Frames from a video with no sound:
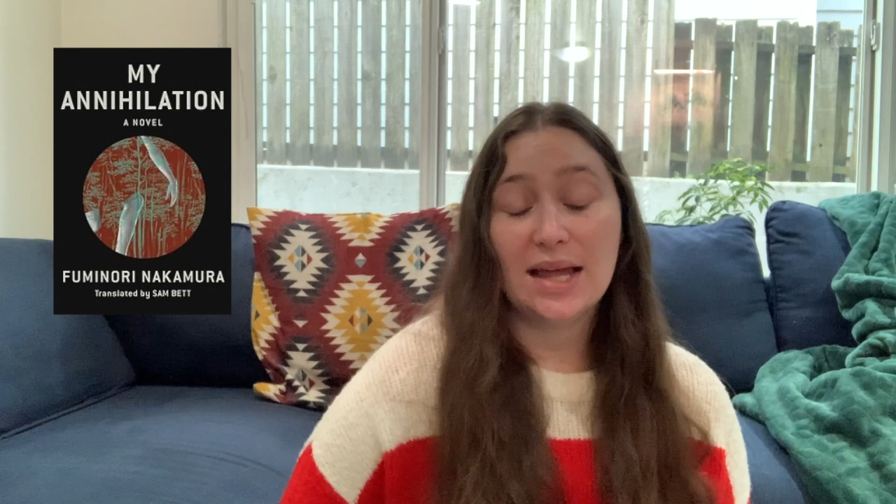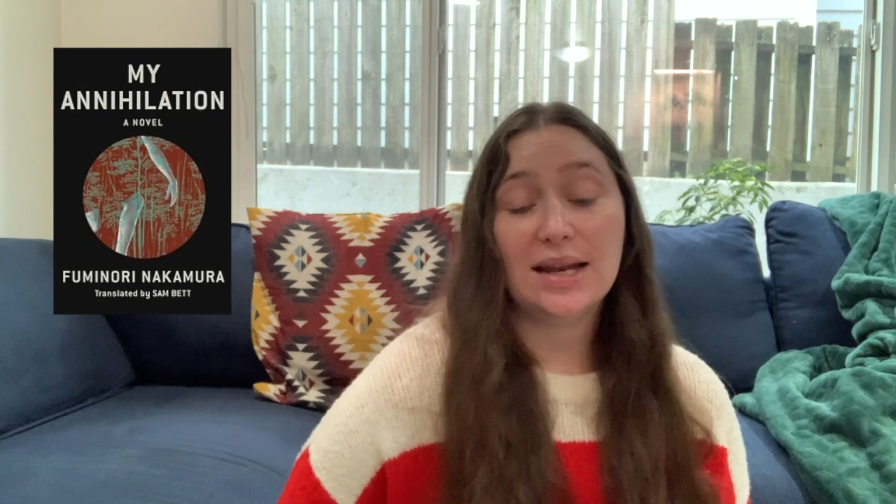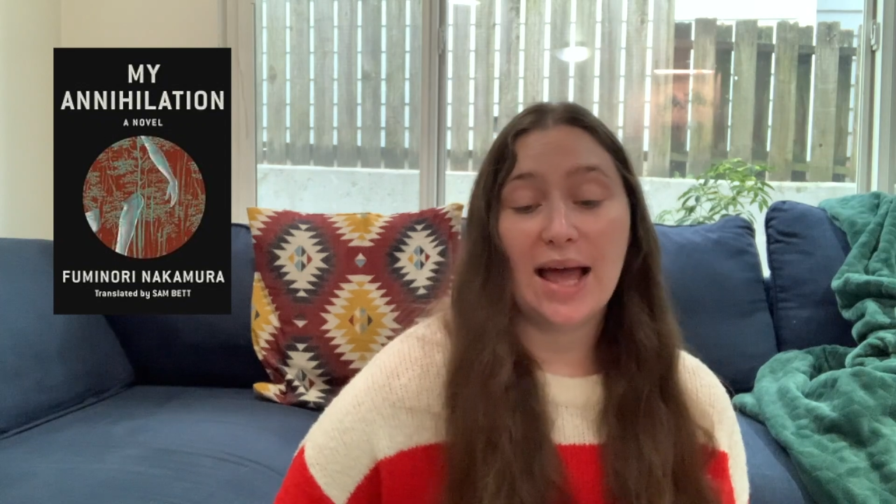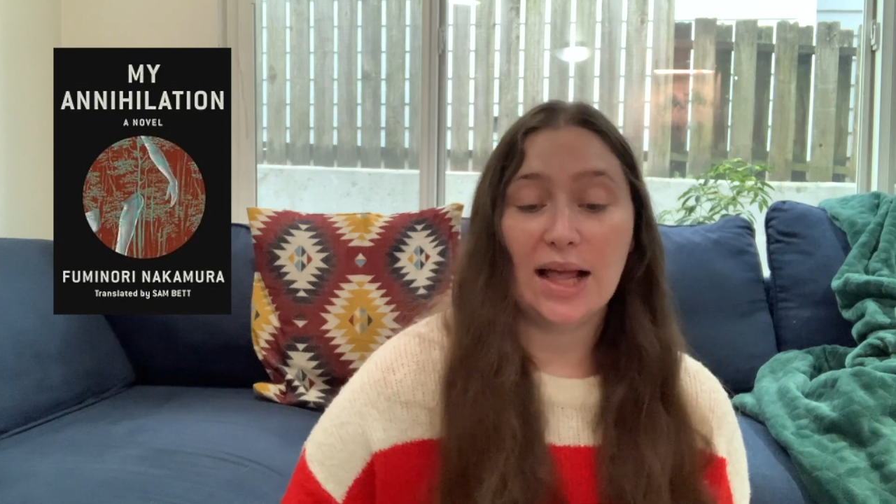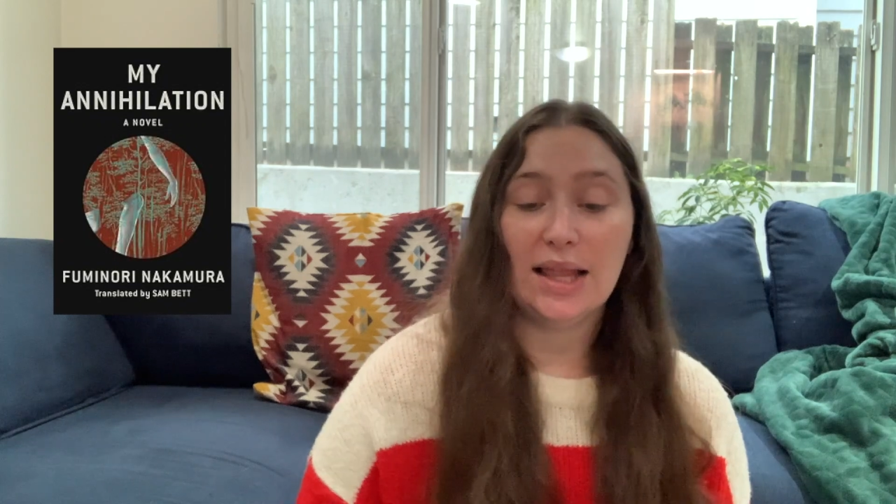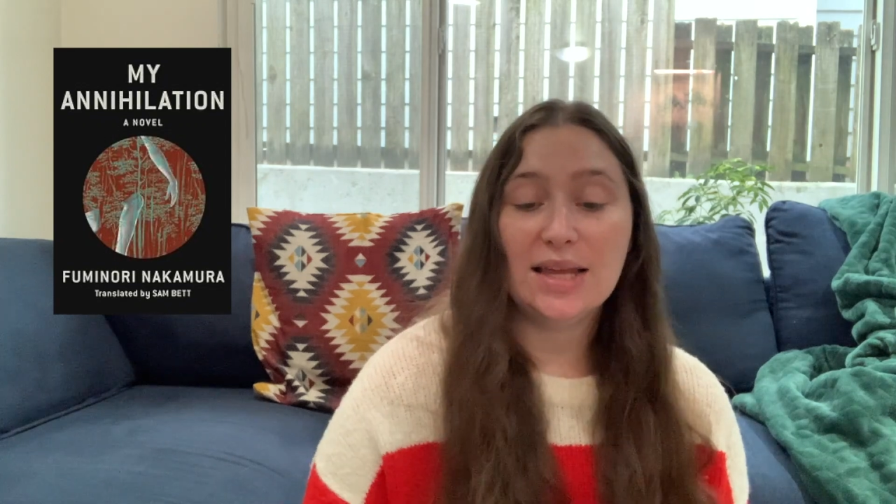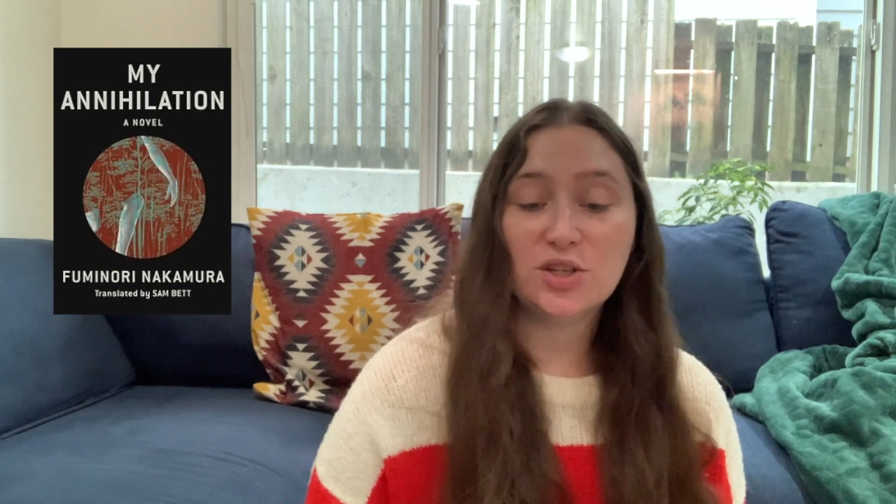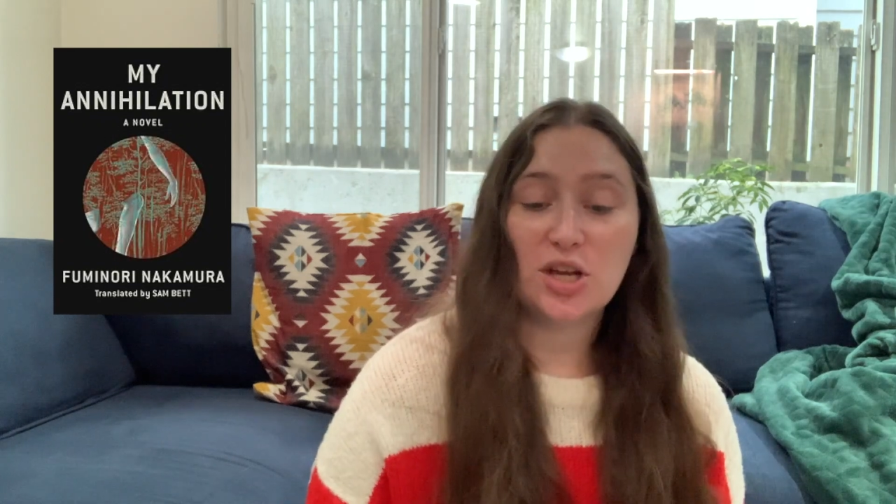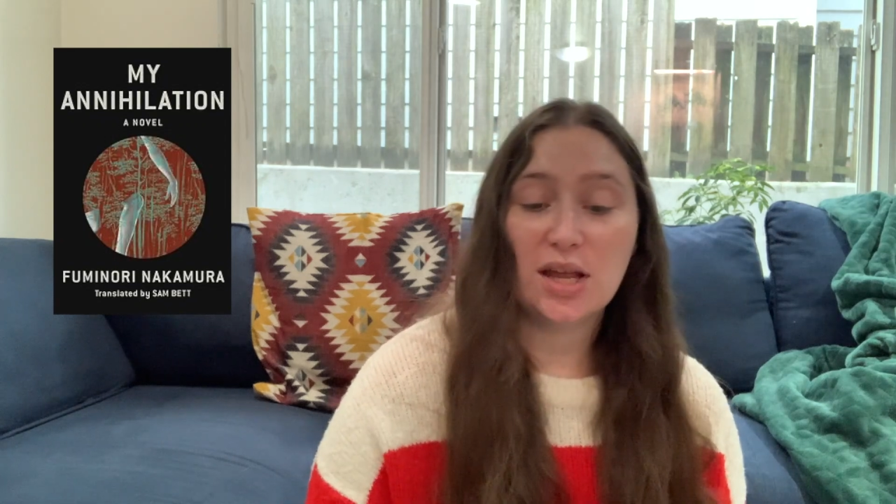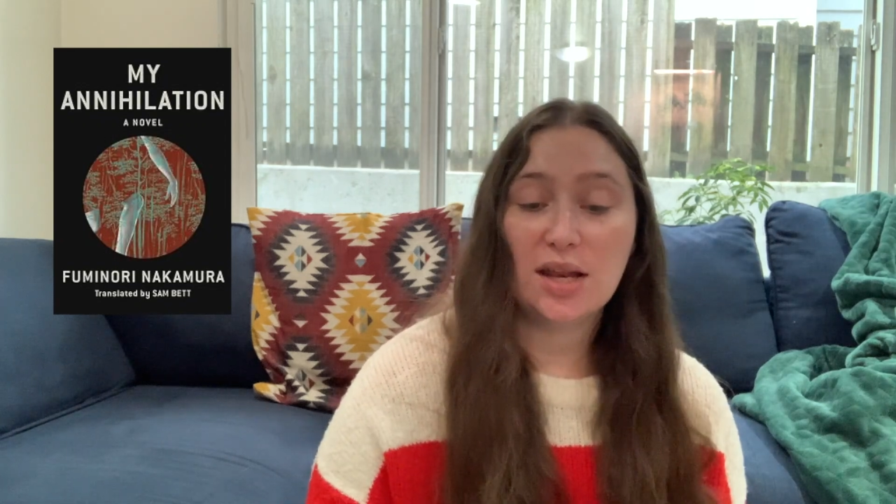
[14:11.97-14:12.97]

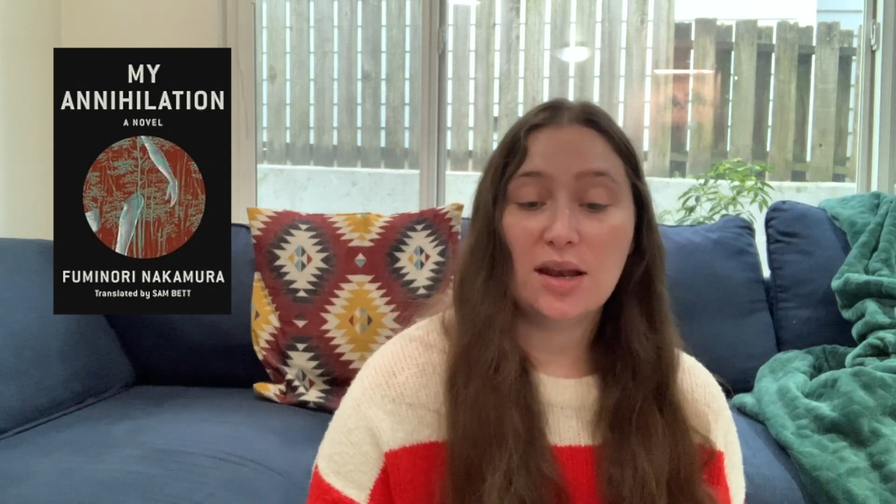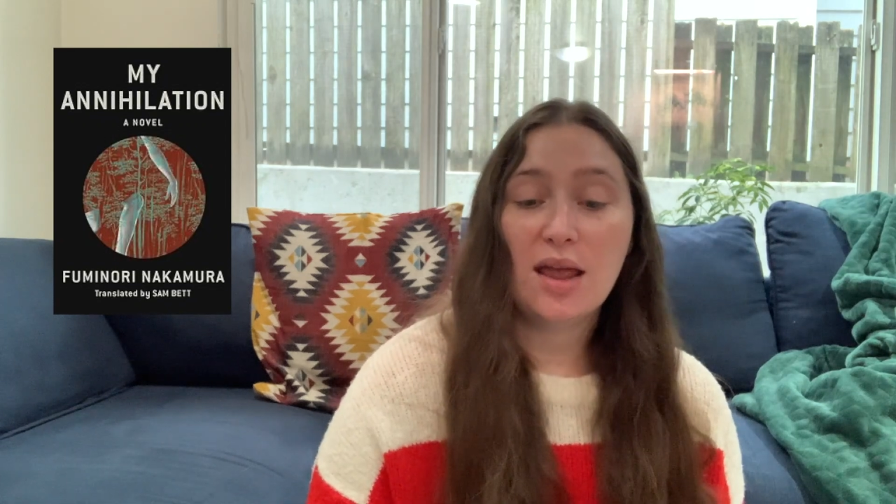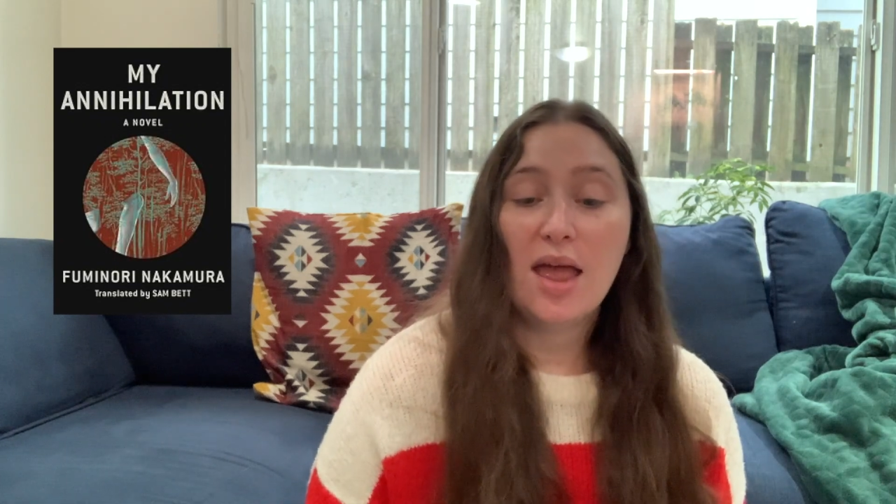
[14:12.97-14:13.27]
Annihilation.